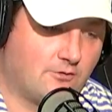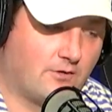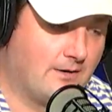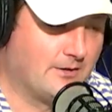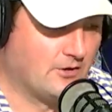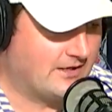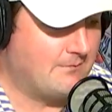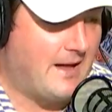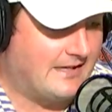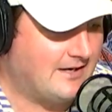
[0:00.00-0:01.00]
Jordan, I've been
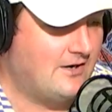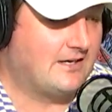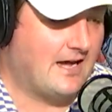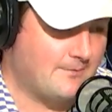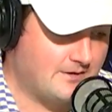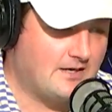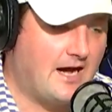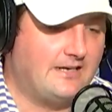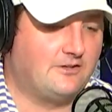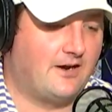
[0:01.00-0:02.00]
looking back there. You kind of been
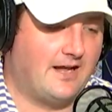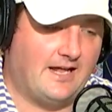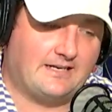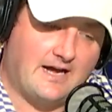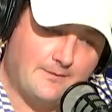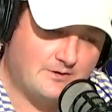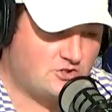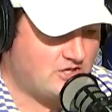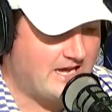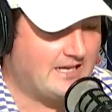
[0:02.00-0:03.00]
nodding your head, kind of been
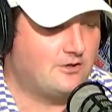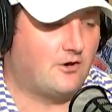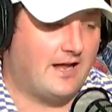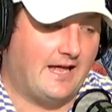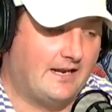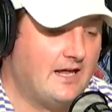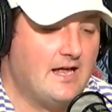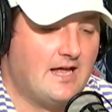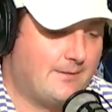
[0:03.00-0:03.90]
shaking your head.